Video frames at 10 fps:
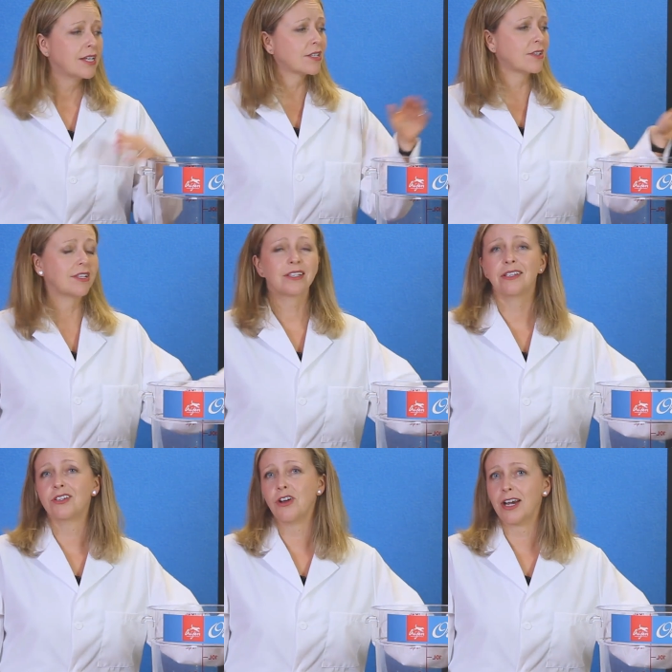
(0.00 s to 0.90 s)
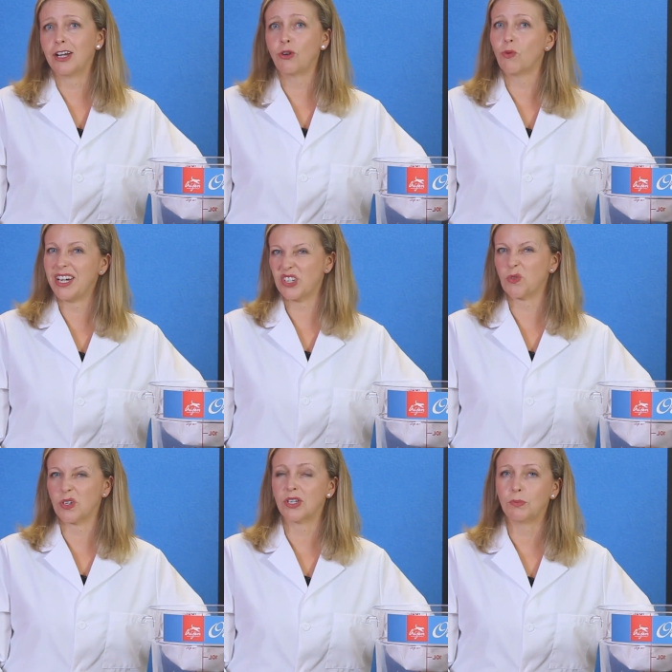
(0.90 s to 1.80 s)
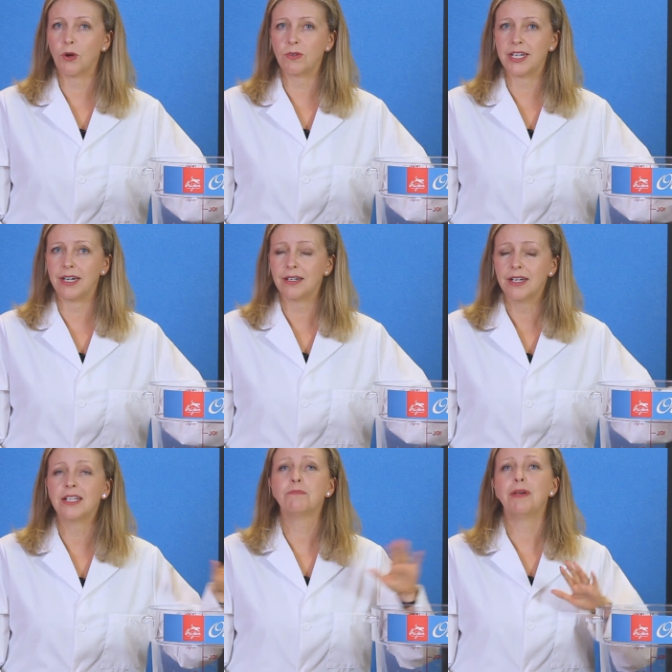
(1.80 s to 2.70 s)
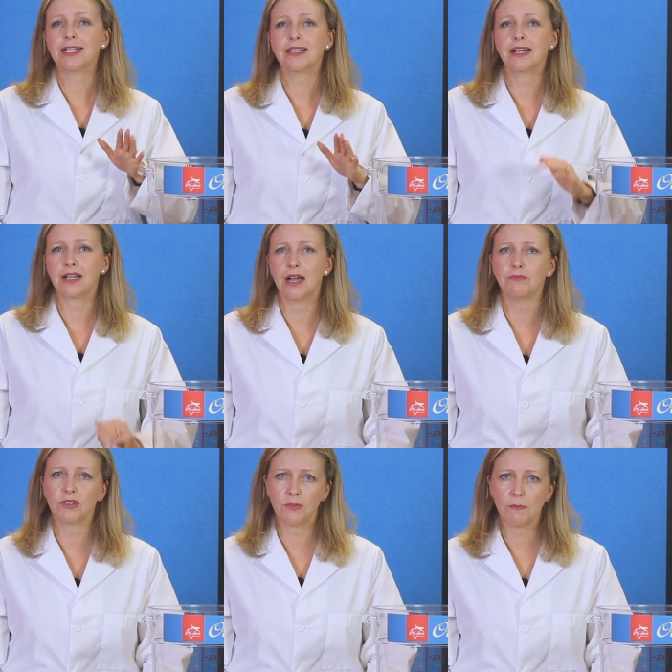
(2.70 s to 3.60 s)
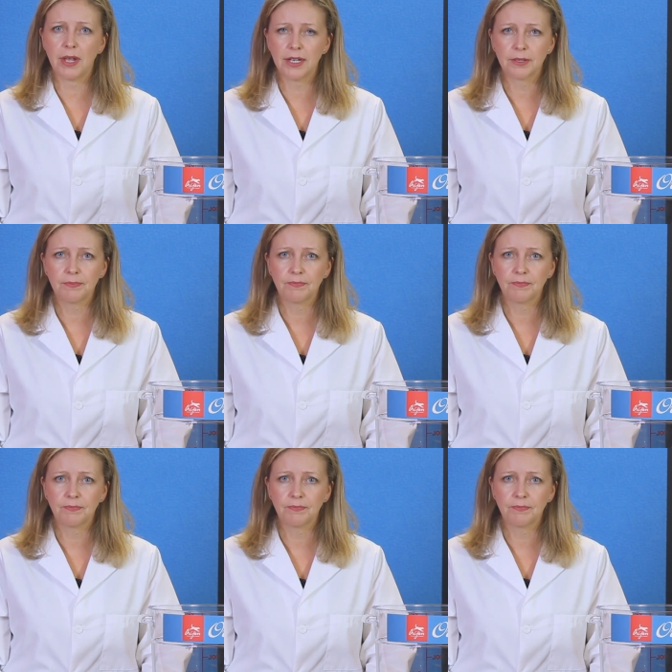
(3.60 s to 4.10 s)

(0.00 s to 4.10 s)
so this is not a great source of protein. It's best that it comes from meat.